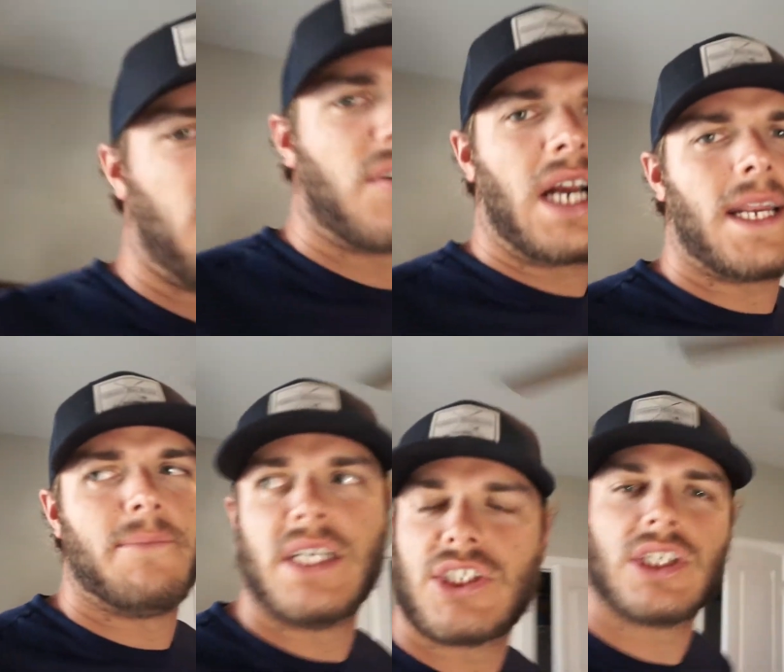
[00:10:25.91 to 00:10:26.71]
forgot to
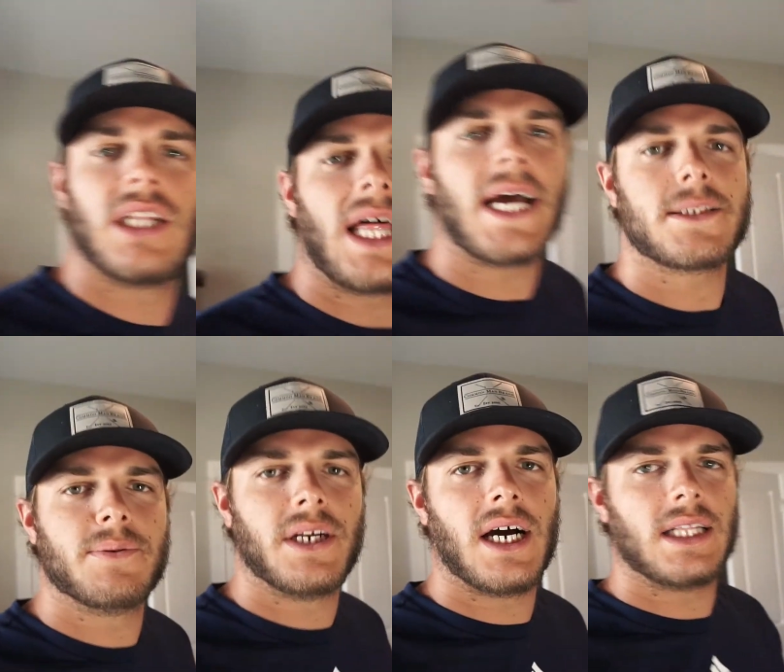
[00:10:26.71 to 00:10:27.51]
mention, last
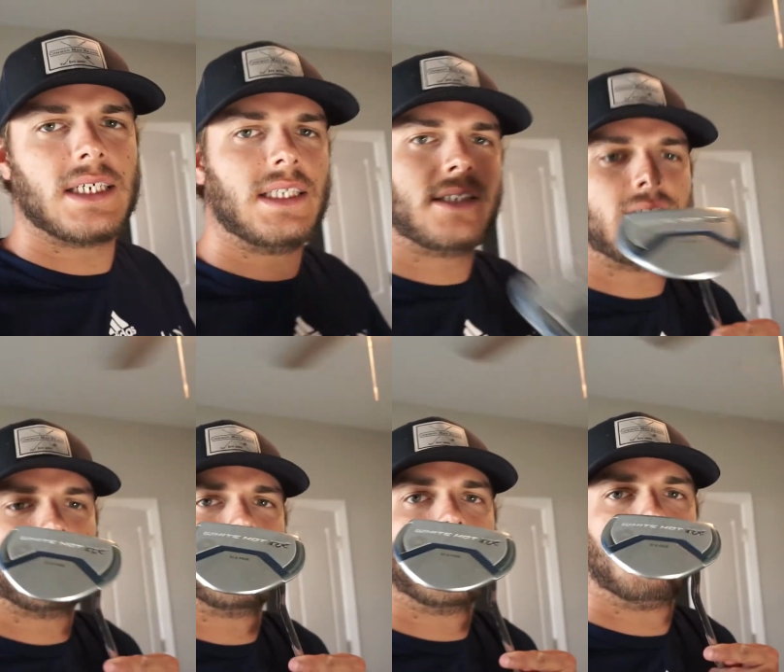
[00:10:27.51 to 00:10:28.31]
but not least,
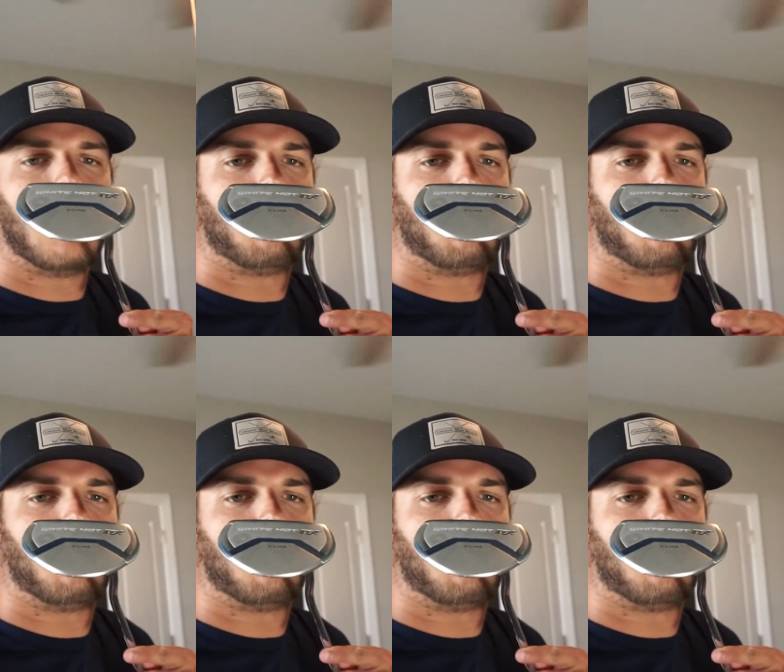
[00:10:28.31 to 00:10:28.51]
my